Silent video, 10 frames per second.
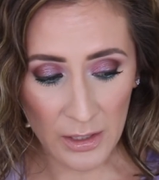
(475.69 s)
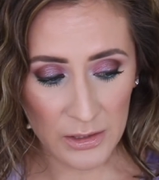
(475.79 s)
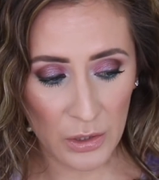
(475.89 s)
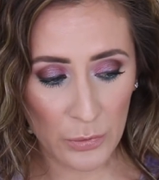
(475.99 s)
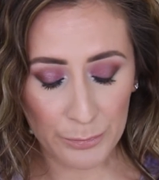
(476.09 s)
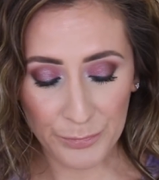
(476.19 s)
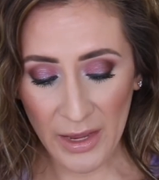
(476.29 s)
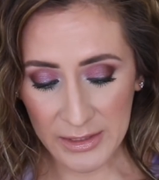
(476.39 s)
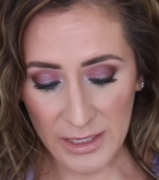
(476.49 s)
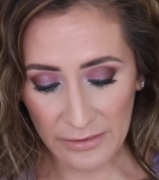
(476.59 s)
So
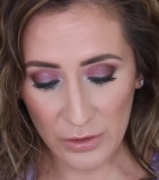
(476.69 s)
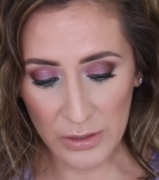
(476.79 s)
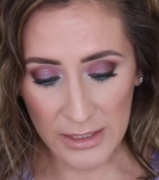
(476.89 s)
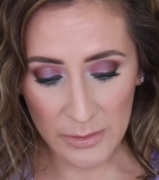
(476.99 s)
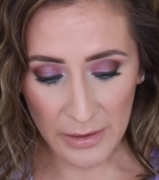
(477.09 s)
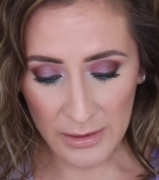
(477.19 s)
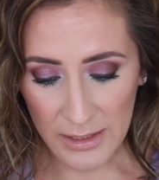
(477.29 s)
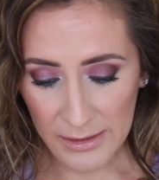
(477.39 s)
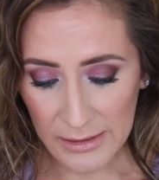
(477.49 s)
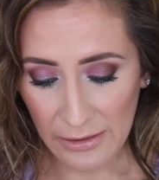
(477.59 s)
can't say enough good things about
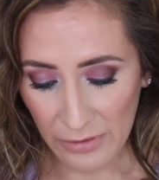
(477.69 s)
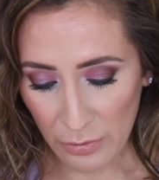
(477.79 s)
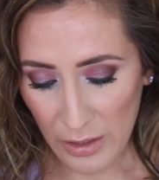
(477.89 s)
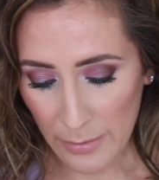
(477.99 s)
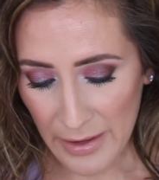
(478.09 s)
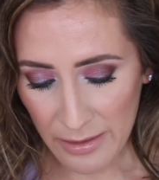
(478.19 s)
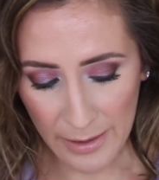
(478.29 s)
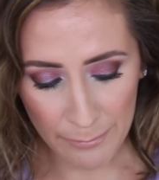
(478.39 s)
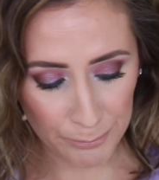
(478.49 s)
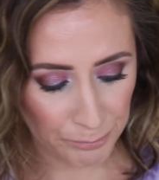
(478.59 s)
these. Definitely recommend
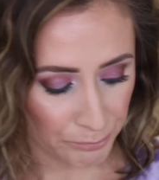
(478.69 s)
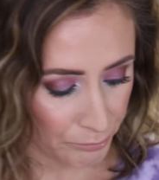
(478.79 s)
them.